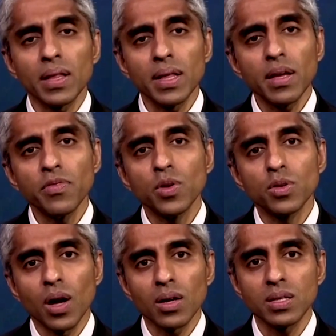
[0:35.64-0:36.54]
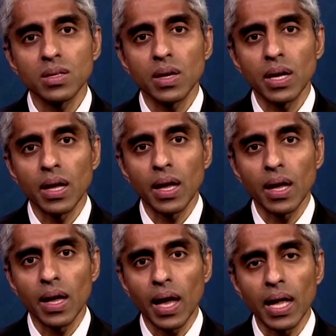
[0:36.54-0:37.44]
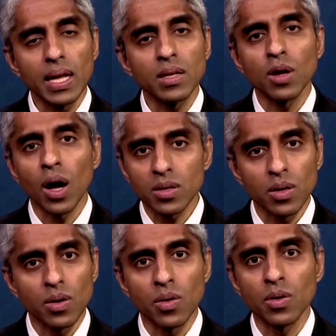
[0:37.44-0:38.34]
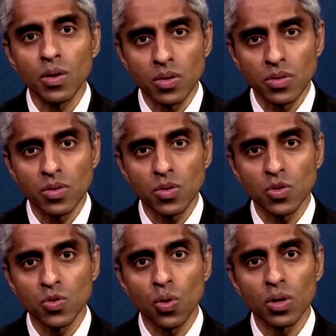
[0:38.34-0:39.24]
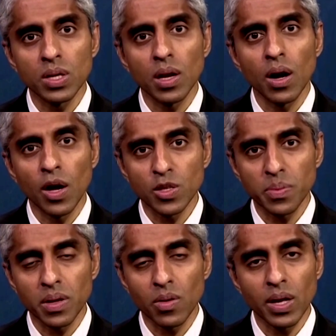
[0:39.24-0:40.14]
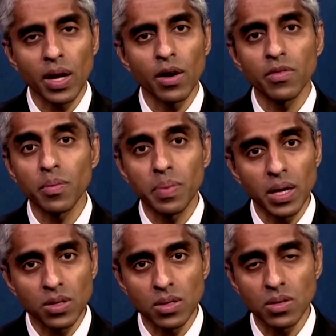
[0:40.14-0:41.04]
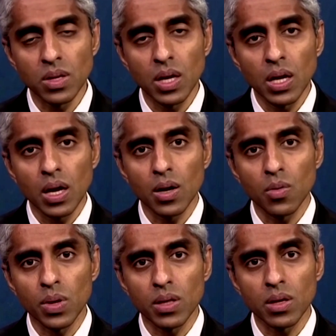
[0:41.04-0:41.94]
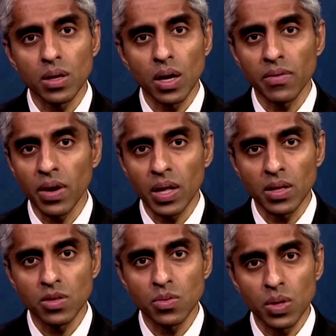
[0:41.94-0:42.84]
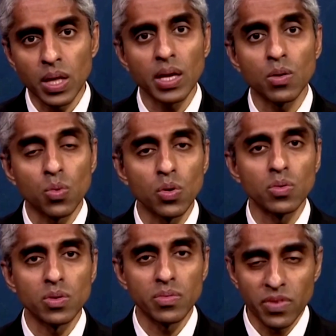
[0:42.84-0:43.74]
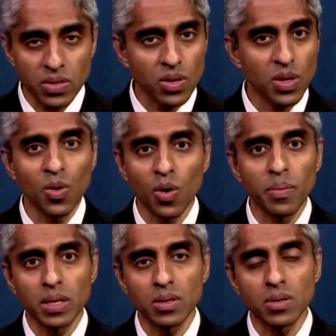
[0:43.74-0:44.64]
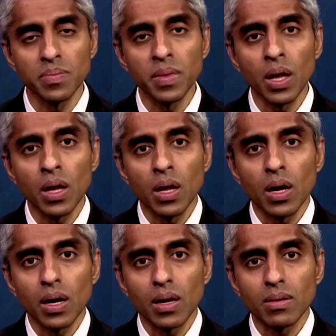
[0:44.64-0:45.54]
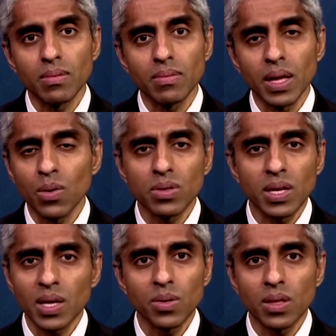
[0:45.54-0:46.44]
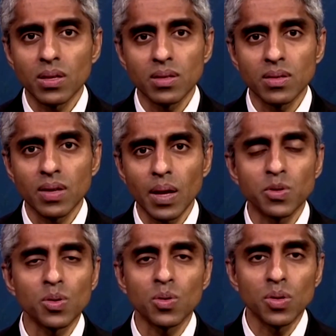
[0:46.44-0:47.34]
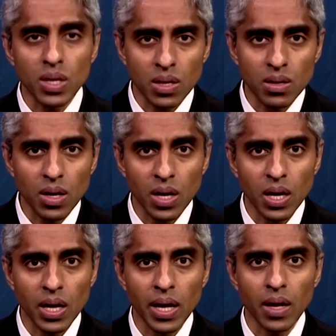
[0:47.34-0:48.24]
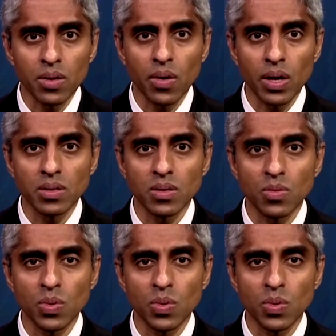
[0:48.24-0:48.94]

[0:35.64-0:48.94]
I think if you talk to any doctor or nurse who's worked in a hospital or cared for patients with gun violence-related wounds, physical or mental, they will tell you that this is absolutely a health crisis.